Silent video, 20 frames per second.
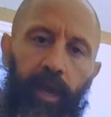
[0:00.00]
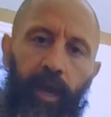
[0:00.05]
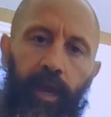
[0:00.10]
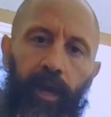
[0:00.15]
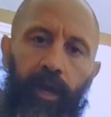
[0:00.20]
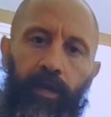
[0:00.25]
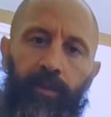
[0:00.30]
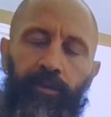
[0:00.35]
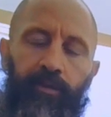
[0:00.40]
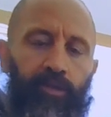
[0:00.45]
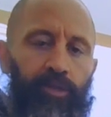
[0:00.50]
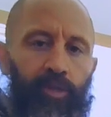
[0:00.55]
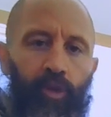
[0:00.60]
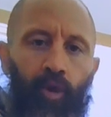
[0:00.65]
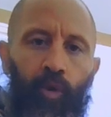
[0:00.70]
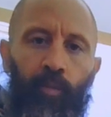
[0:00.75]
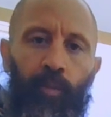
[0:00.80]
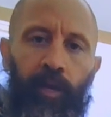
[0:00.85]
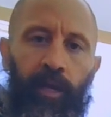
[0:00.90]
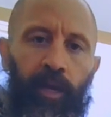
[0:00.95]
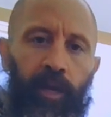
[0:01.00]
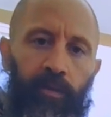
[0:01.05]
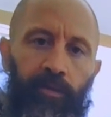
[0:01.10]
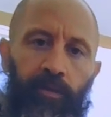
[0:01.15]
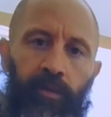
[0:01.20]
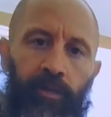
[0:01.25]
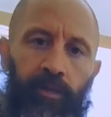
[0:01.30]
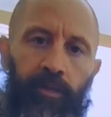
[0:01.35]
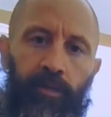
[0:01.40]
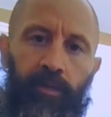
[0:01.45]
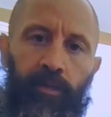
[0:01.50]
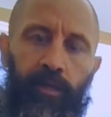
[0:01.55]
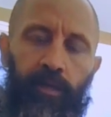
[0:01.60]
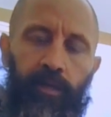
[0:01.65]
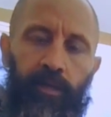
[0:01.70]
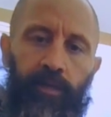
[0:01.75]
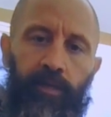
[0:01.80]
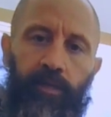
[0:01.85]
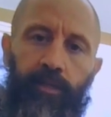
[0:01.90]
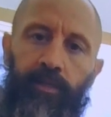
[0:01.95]
And there's so many other
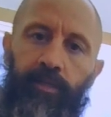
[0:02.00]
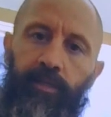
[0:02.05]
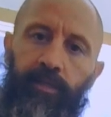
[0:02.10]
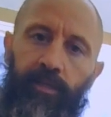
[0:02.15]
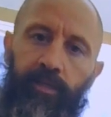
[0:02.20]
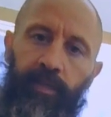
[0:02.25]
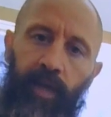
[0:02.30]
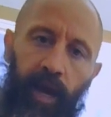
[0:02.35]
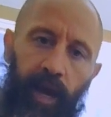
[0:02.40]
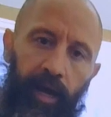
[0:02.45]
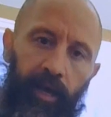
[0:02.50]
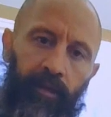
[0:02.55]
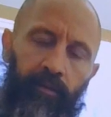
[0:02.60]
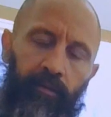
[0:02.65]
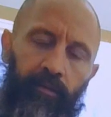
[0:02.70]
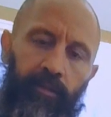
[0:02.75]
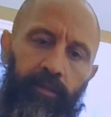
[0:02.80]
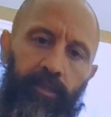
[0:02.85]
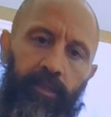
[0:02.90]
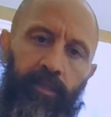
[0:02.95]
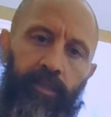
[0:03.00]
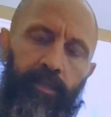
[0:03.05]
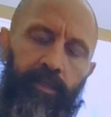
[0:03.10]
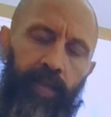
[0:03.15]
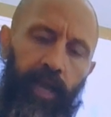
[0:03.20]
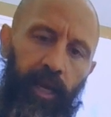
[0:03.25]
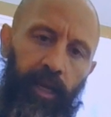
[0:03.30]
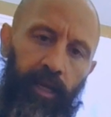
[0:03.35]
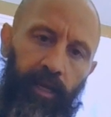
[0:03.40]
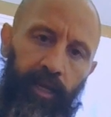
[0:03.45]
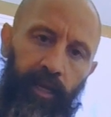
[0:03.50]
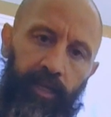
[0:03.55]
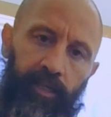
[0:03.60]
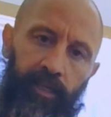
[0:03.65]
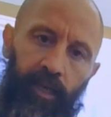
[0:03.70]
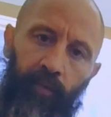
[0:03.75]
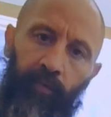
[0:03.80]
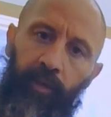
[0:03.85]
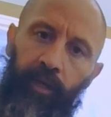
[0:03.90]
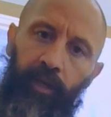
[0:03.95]
styles and techniques
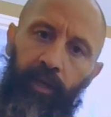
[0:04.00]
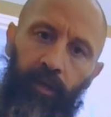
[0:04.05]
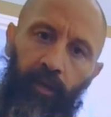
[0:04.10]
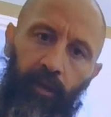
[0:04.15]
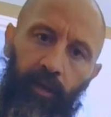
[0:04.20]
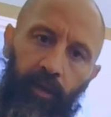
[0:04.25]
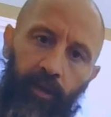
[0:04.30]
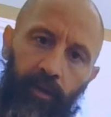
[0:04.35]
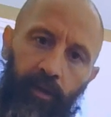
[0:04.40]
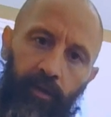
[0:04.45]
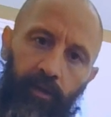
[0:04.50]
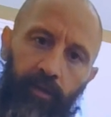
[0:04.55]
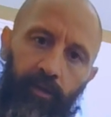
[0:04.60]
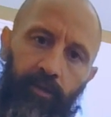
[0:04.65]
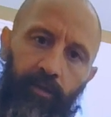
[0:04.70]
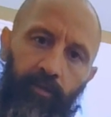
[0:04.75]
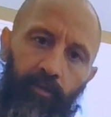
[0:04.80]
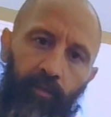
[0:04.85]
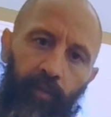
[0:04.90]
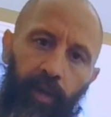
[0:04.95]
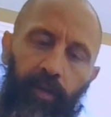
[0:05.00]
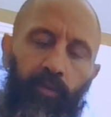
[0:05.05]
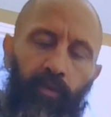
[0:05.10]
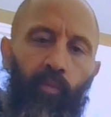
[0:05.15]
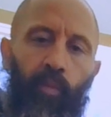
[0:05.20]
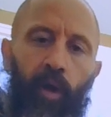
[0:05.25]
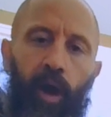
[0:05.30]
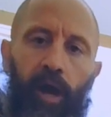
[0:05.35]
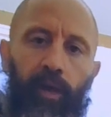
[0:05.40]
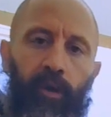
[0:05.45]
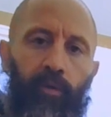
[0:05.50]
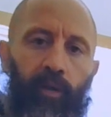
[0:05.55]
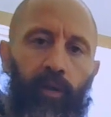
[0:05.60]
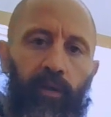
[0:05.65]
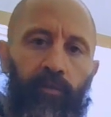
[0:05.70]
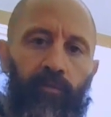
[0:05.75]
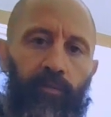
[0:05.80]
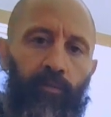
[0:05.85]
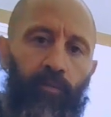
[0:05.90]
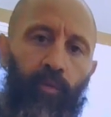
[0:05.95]
that we can learn to make the Huayno
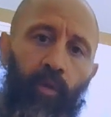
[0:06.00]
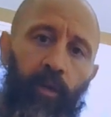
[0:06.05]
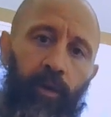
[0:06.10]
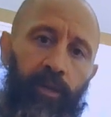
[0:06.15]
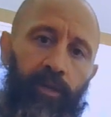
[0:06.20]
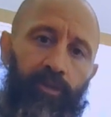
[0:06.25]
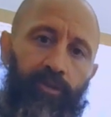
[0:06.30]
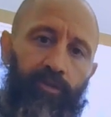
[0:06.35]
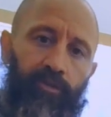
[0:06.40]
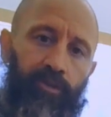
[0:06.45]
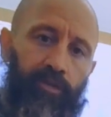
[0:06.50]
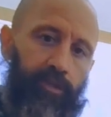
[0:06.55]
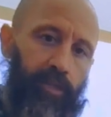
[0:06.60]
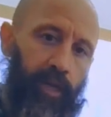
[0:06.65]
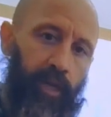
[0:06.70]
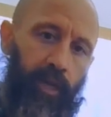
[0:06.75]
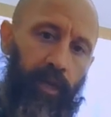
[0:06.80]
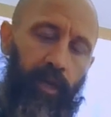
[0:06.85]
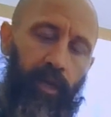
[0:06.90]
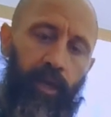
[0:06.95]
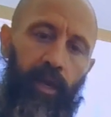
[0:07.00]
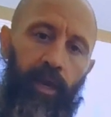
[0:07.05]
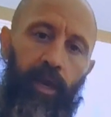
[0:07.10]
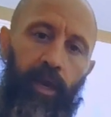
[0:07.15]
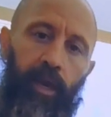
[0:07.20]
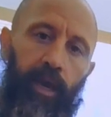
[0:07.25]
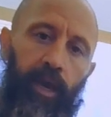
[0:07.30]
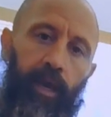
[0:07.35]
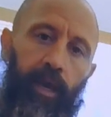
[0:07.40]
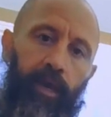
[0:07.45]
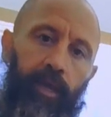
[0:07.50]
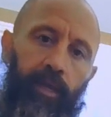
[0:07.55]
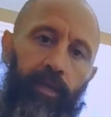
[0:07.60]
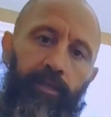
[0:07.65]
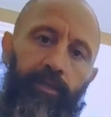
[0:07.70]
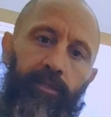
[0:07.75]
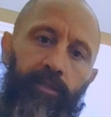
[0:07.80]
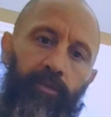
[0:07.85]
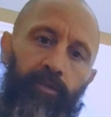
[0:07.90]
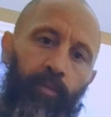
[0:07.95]
even more interesting. And
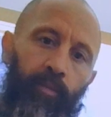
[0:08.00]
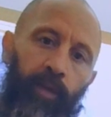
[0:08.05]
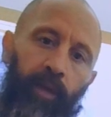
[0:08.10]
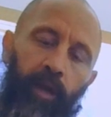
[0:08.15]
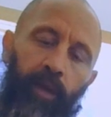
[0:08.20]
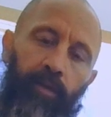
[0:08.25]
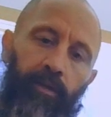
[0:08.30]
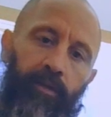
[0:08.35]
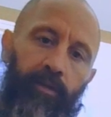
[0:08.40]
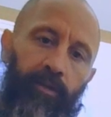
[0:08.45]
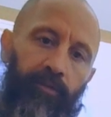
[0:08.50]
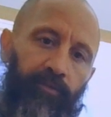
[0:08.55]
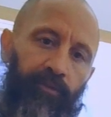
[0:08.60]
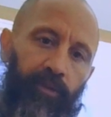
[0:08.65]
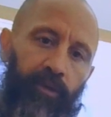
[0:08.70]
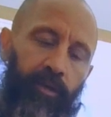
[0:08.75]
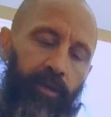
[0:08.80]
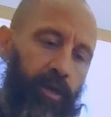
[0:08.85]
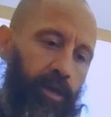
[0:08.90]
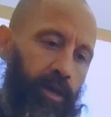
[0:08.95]
there's so many other different